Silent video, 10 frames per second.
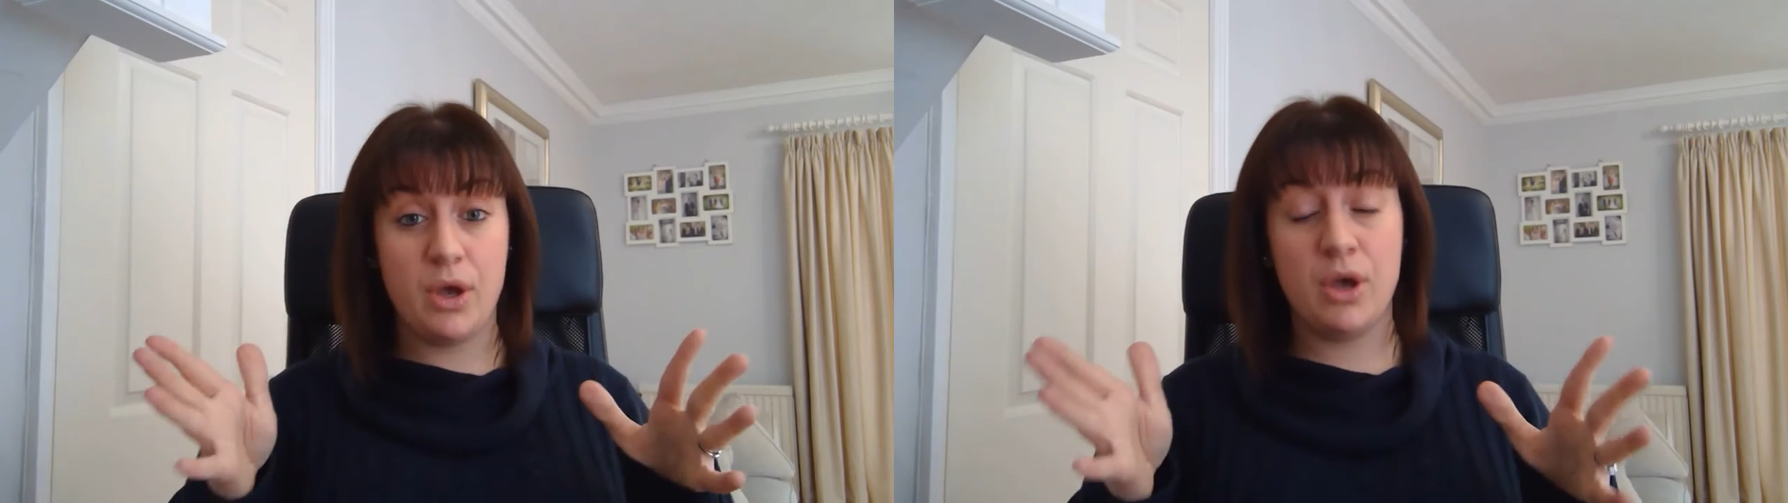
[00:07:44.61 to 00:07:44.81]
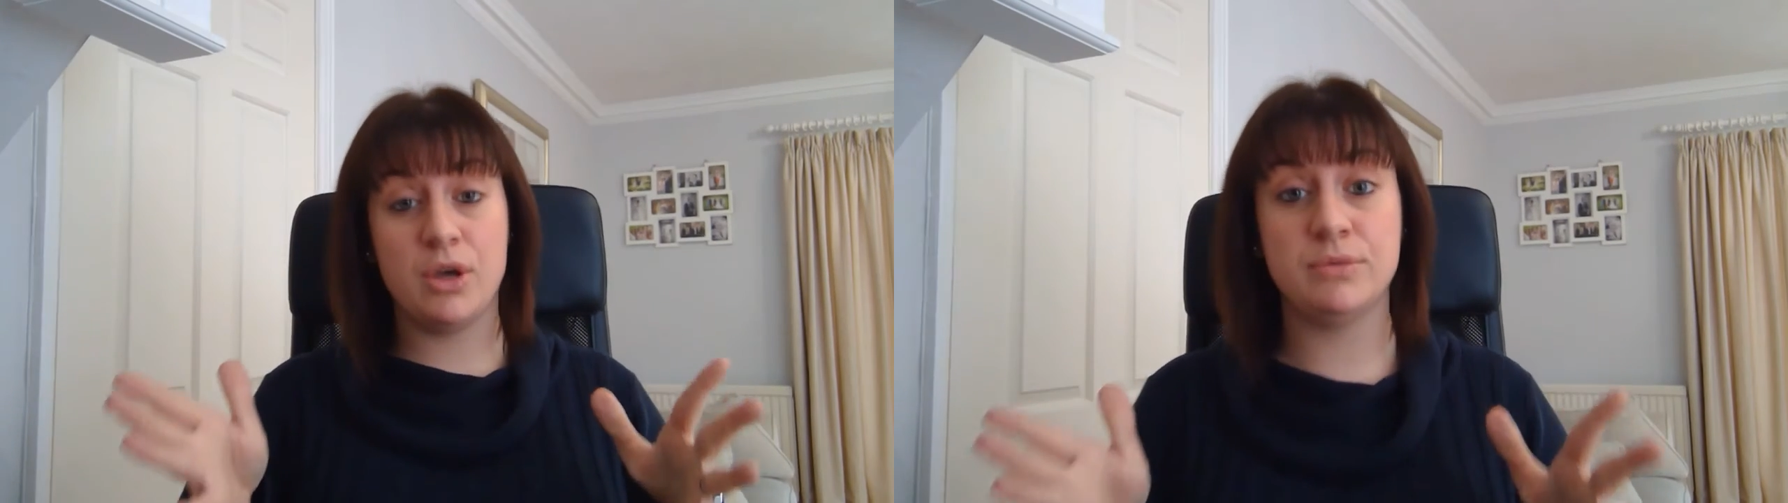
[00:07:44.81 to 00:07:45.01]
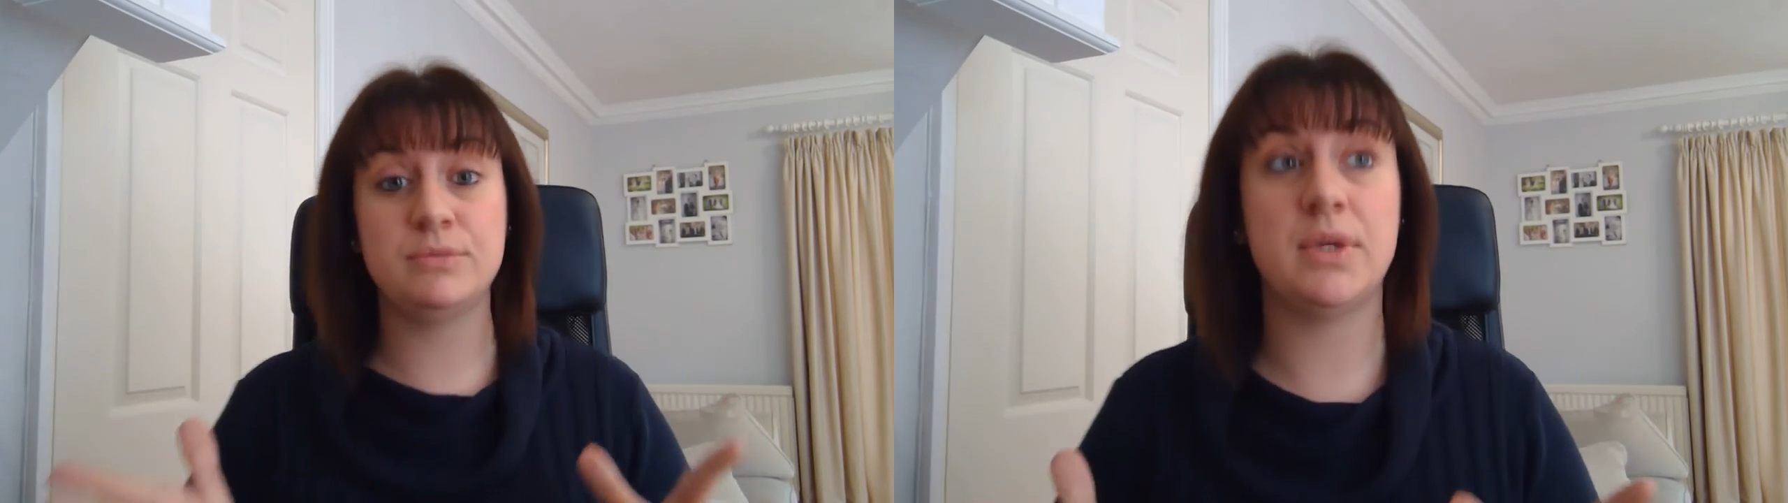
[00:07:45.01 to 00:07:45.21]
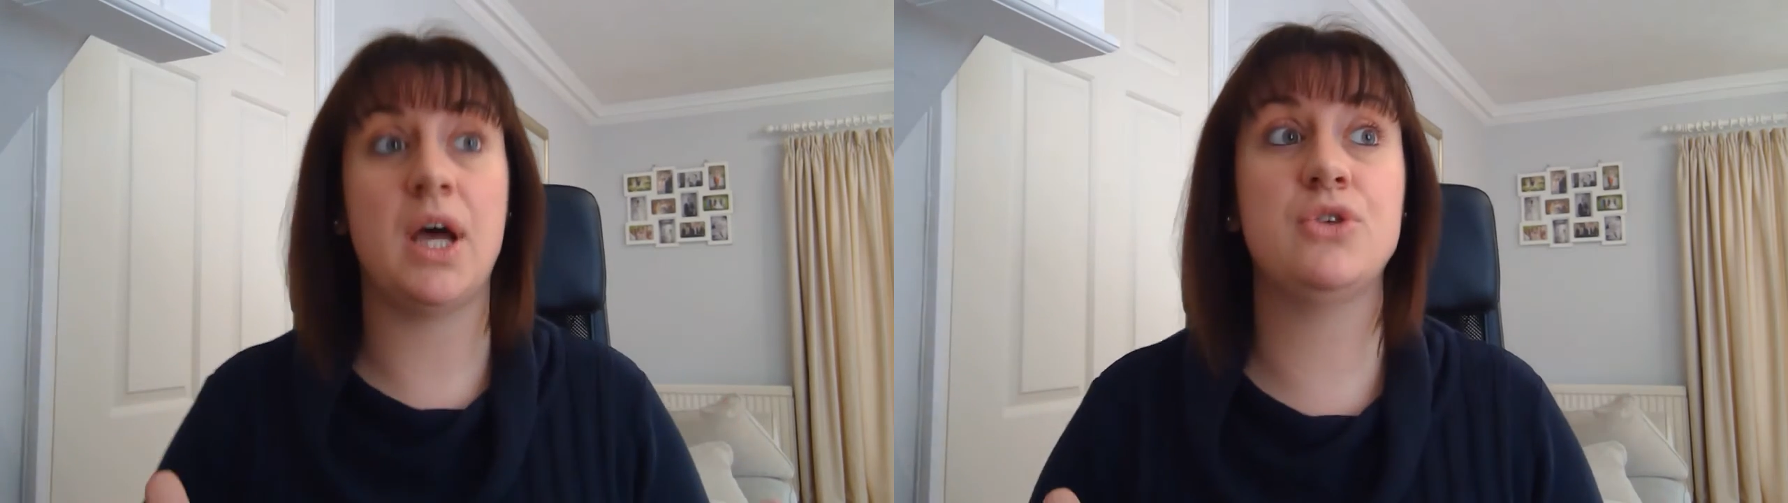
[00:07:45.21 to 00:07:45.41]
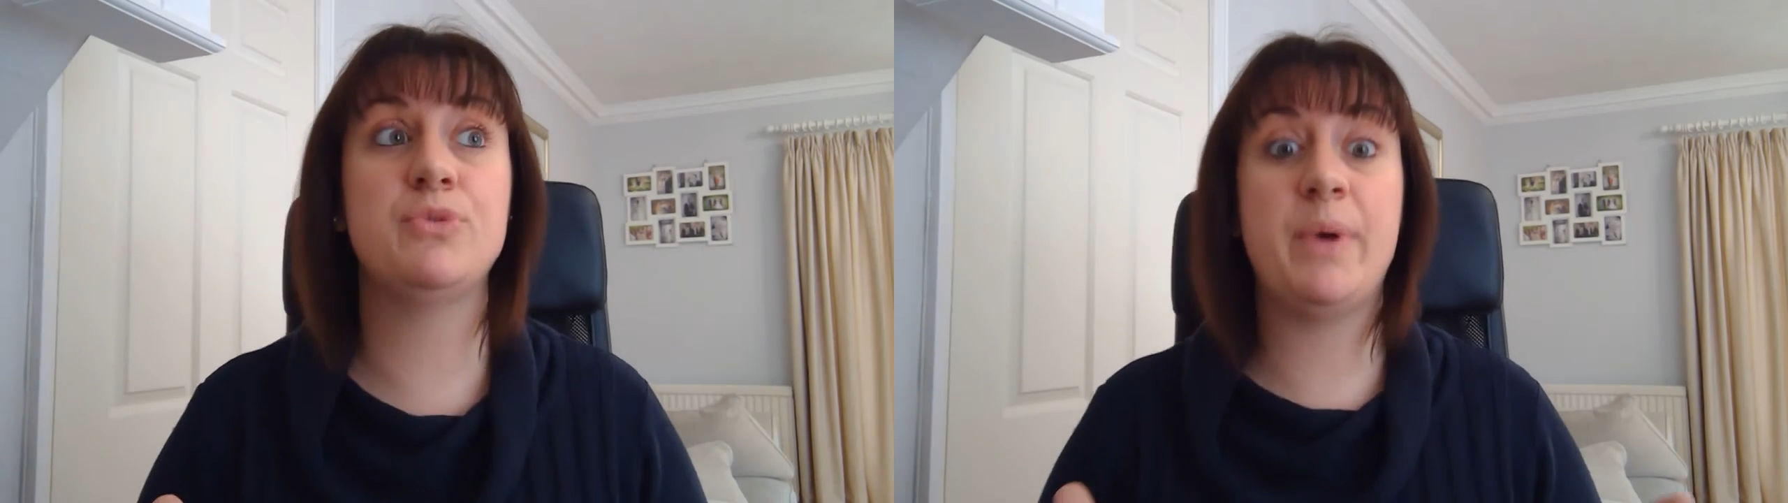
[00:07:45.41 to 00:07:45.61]
earn
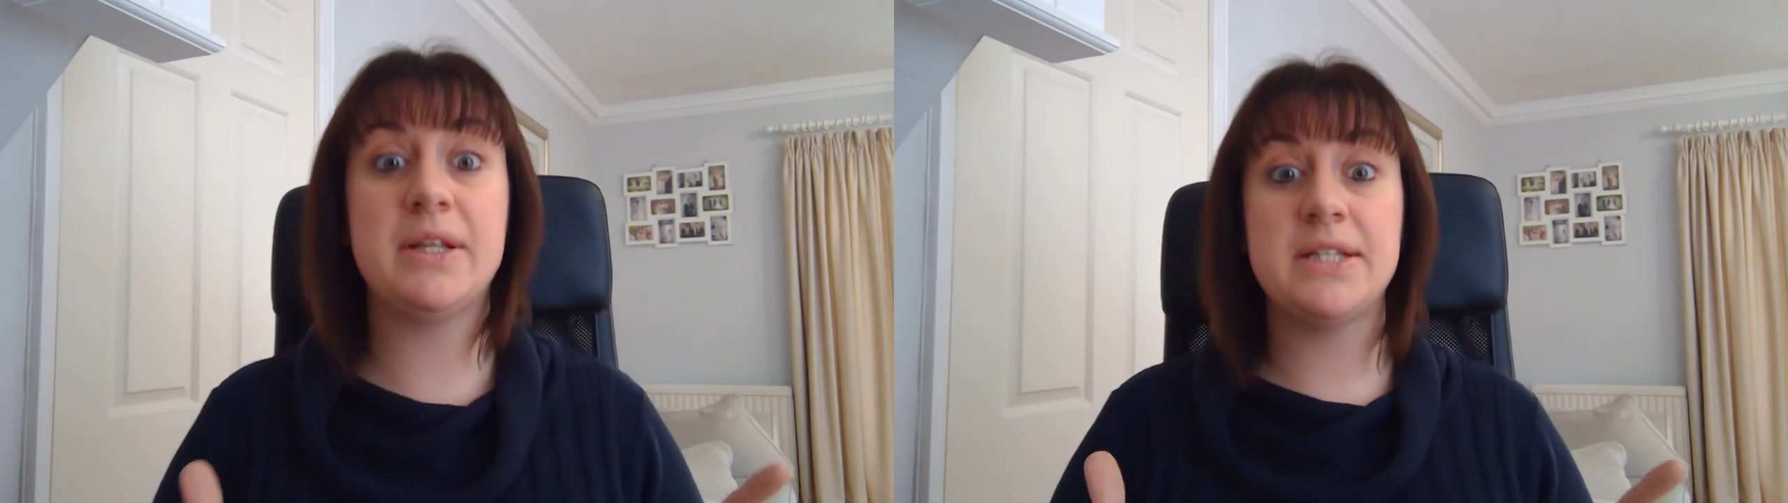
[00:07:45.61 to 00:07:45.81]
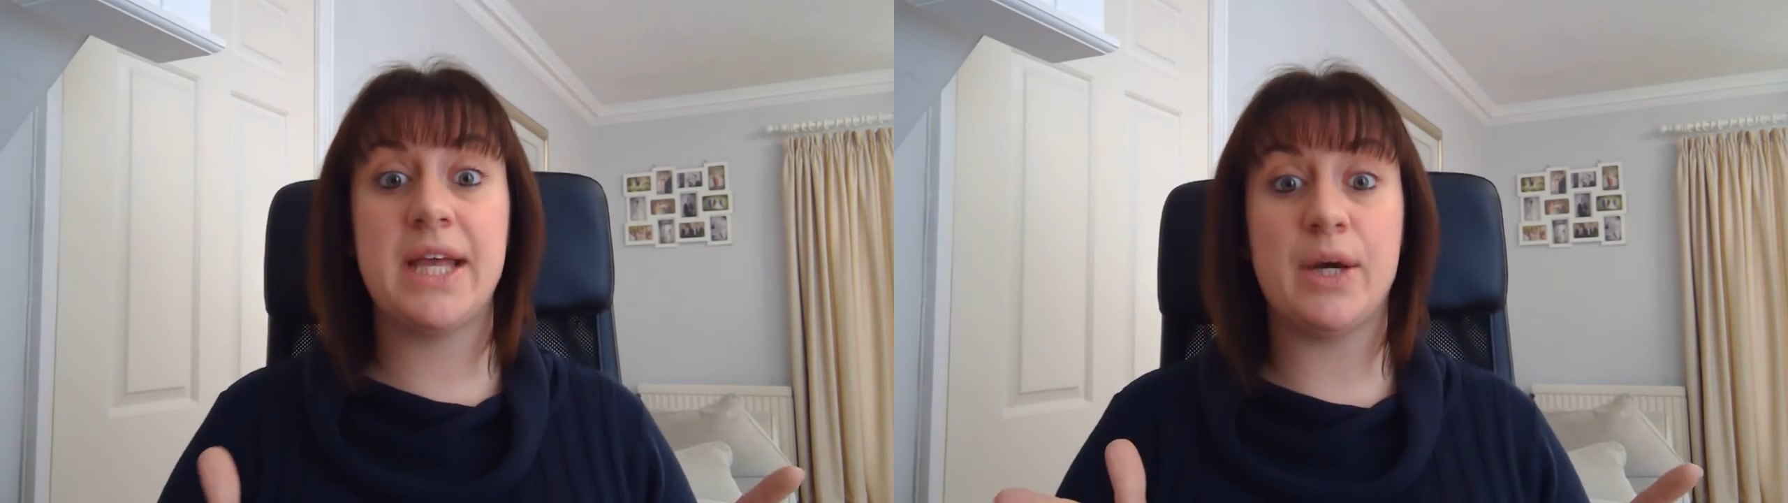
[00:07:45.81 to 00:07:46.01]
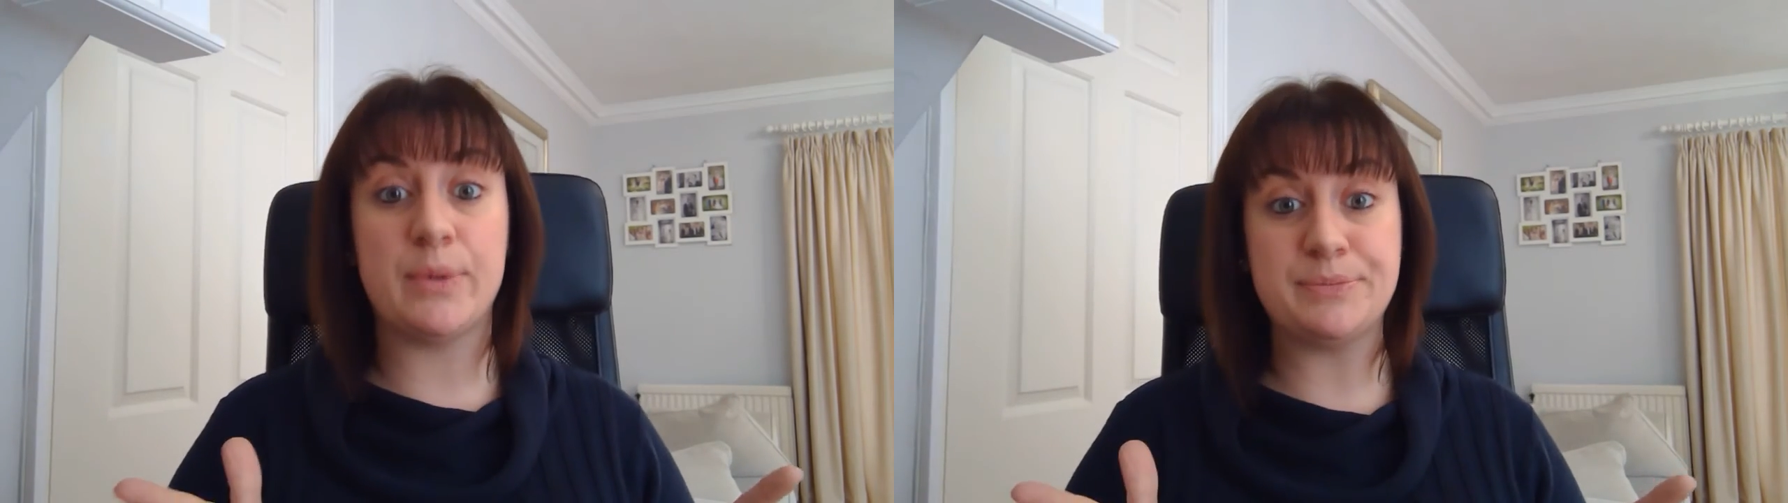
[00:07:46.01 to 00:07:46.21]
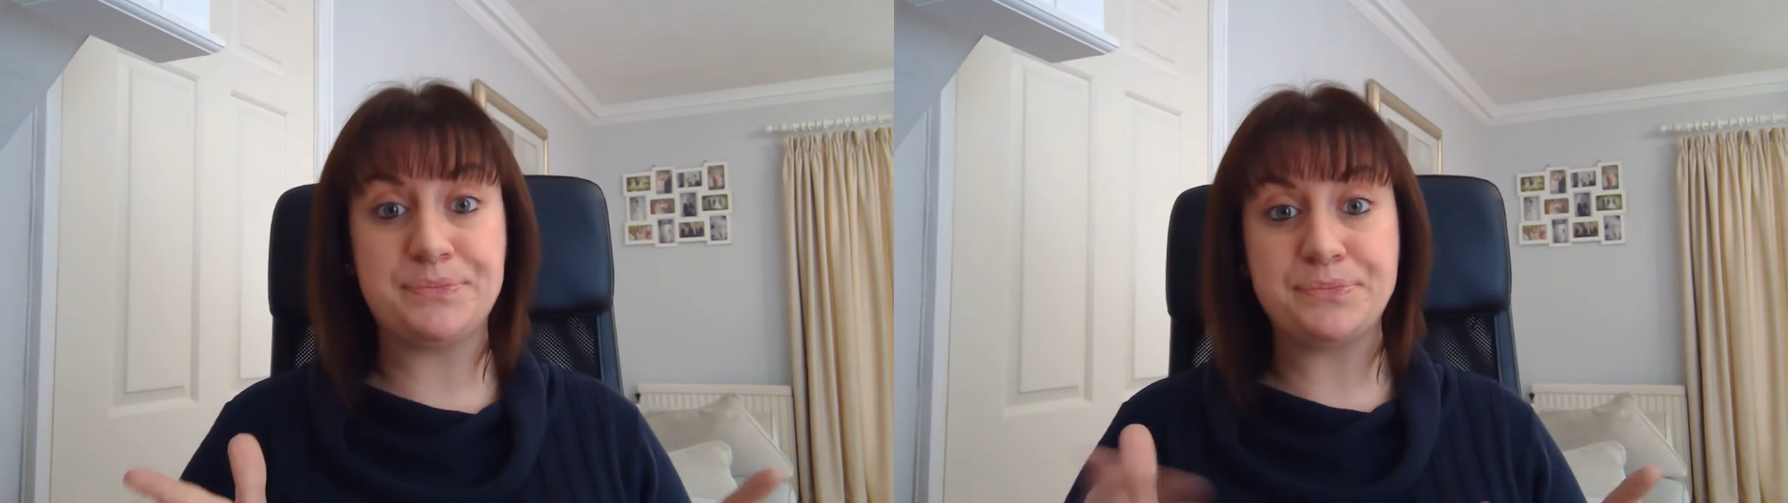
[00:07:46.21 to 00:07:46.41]
£100 an hour,